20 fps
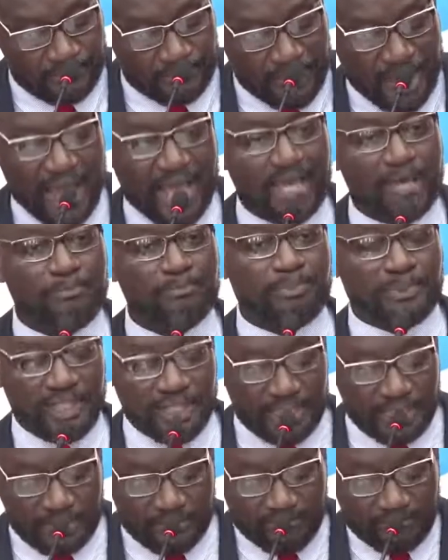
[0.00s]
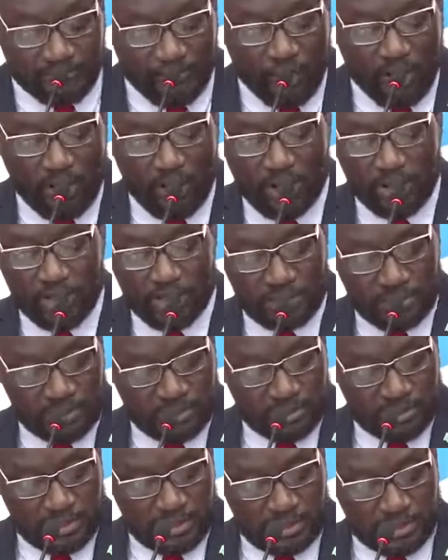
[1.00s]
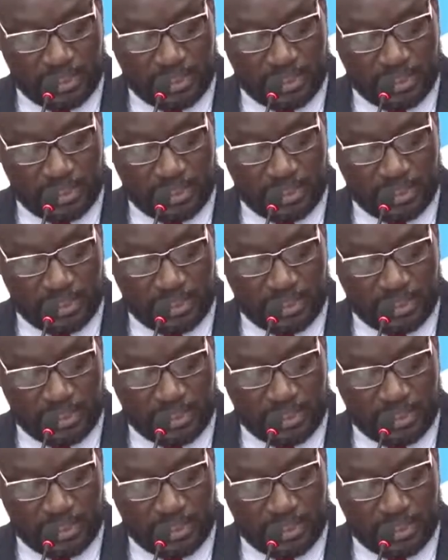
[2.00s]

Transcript: I am pleading for the